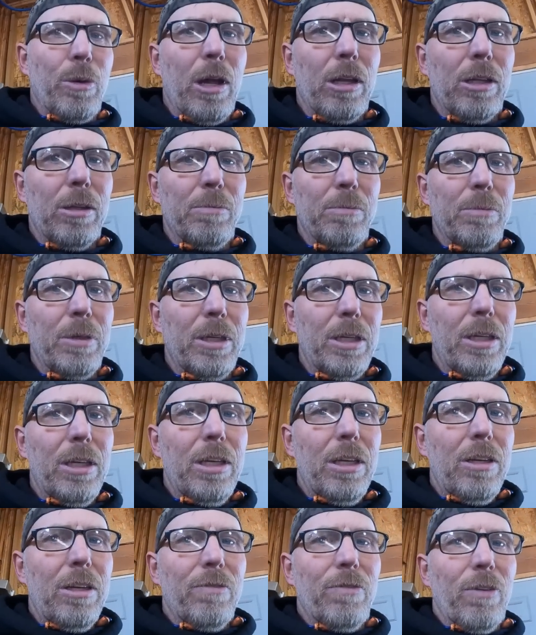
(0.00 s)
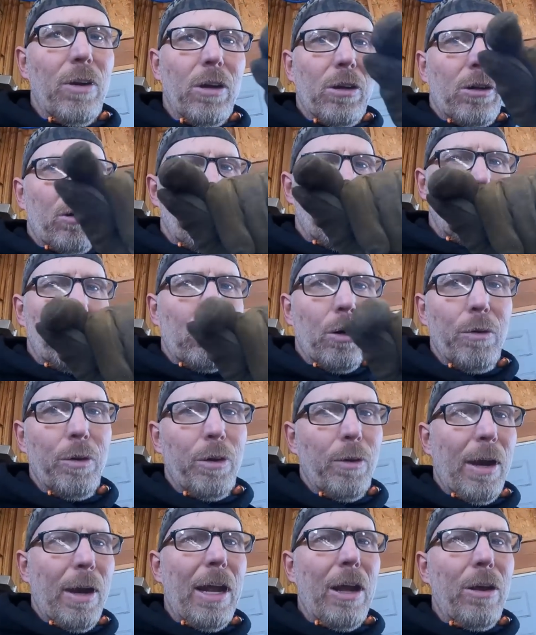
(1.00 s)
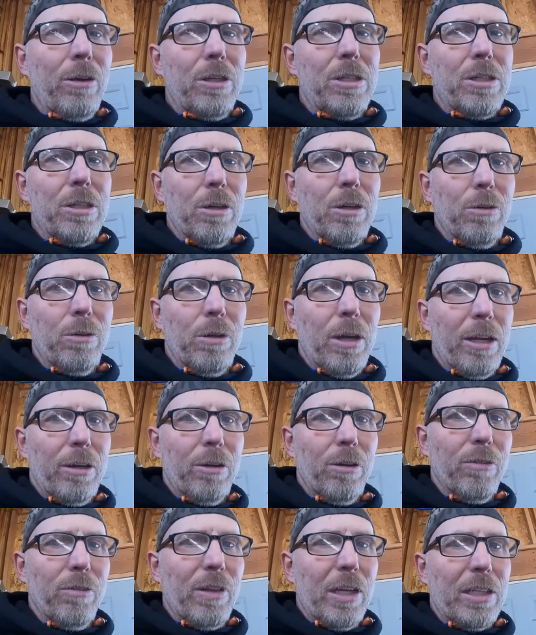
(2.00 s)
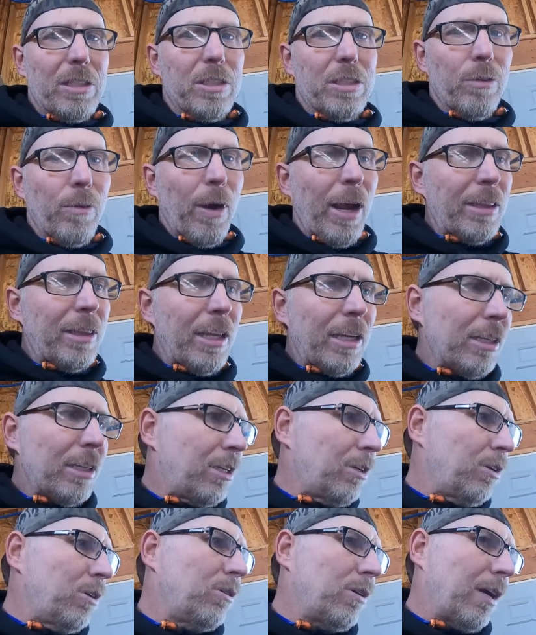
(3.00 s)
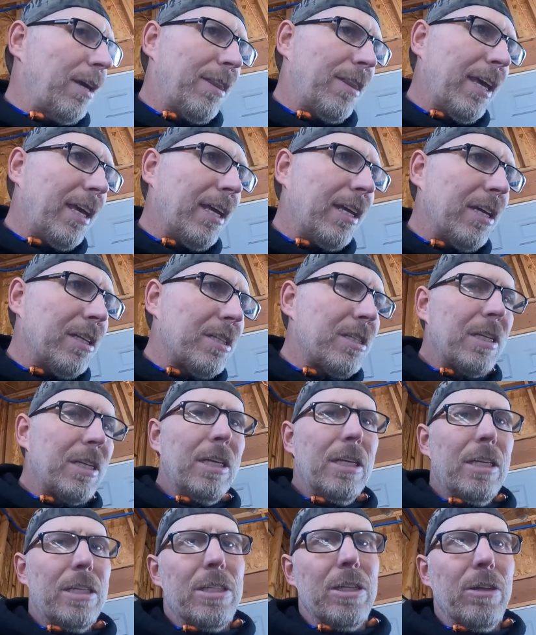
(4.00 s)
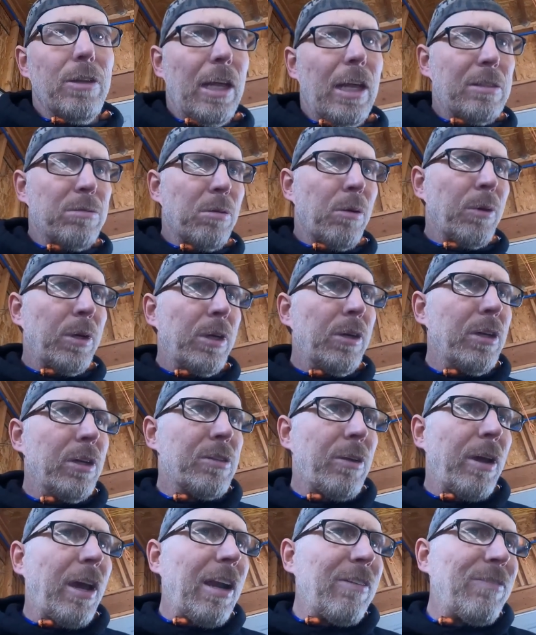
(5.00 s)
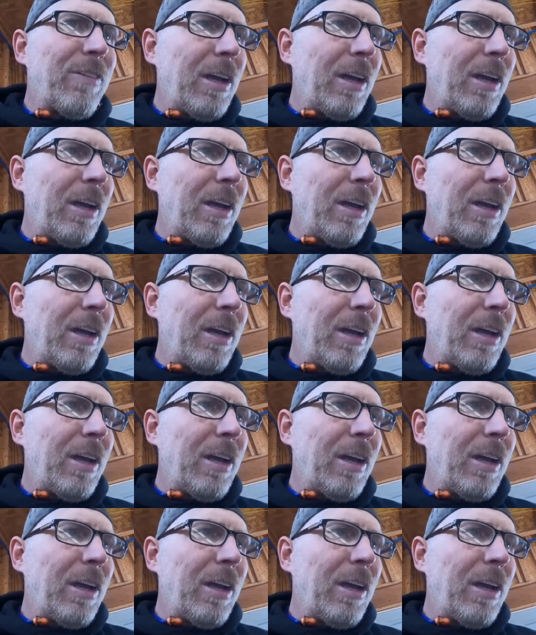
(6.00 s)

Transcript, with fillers: weld them vertical going around. So I don't know if that's the right thing to do. I think it is. So that's what we're doing. So I got to